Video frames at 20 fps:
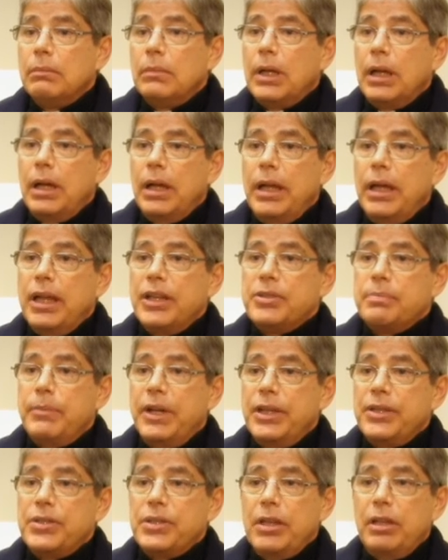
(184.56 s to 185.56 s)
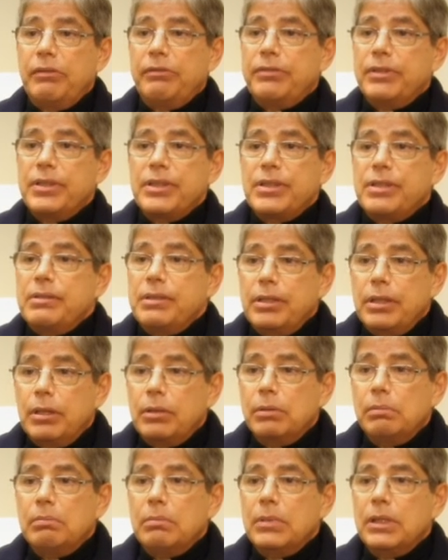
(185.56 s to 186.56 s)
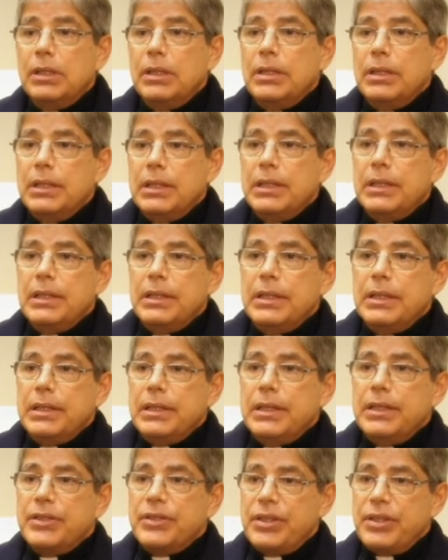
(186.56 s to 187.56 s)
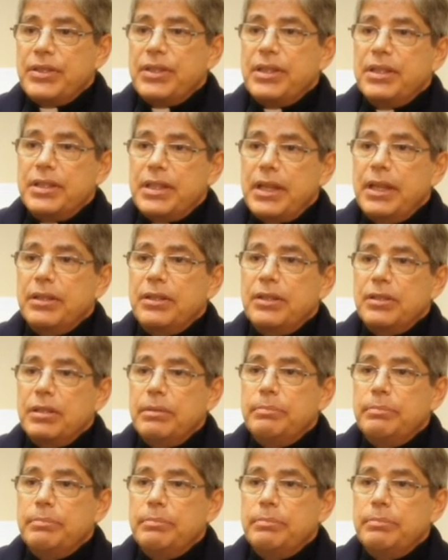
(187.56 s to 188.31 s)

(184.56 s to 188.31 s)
I ask myself is, you know, is this intended to